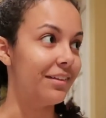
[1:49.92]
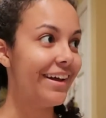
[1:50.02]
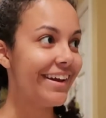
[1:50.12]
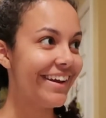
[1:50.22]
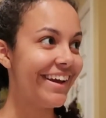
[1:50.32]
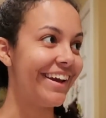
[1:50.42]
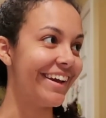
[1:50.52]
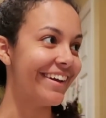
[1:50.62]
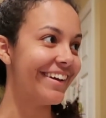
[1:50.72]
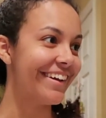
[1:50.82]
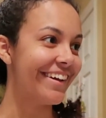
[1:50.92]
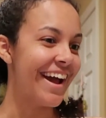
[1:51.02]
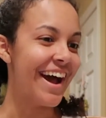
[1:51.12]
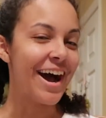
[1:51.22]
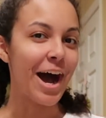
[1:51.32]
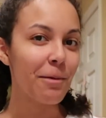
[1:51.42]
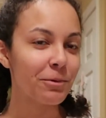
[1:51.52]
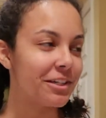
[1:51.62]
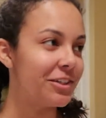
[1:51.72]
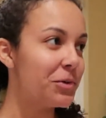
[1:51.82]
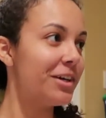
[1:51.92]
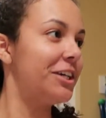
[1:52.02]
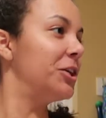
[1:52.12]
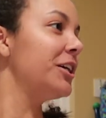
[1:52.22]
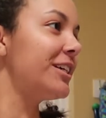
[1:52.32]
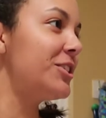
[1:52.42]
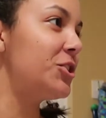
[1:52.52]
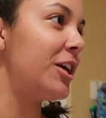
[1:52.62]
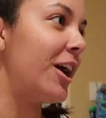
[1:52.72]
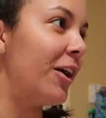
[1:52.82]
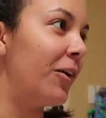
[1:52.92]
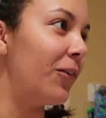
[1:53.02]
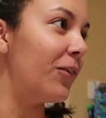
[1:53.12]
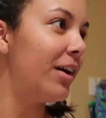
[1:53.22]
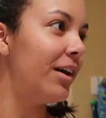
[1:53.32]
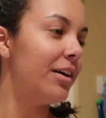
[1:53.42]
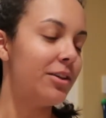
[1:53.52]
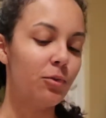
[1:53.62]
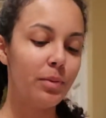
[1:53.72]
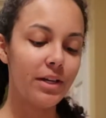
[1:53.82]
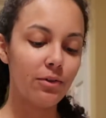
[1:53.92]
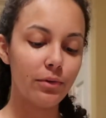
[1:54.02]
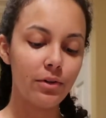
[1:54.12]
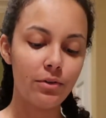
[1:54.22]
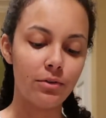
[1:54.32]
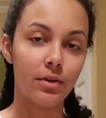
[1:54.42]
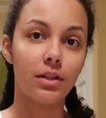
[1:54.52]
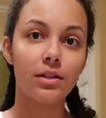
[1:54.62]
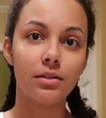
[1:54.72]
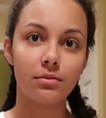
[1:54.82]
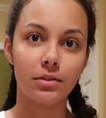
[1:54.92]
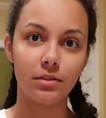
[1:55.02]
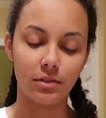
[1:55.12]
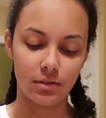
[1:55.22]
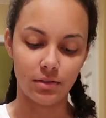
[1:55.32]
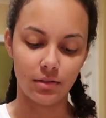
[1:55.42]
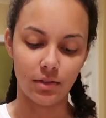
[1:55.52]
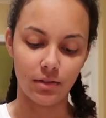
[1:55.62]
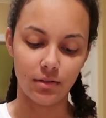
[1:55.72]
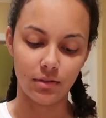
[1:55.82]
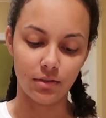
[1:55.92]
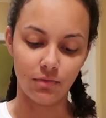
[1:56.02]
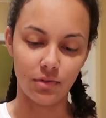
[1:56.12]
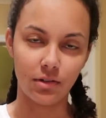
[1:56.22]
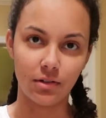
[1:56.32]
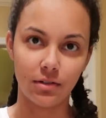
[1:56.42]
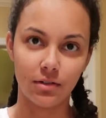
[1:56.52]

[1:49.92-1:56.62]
Lainey, I'm doing a cooking show. You're being rude. This is what it looks like so far.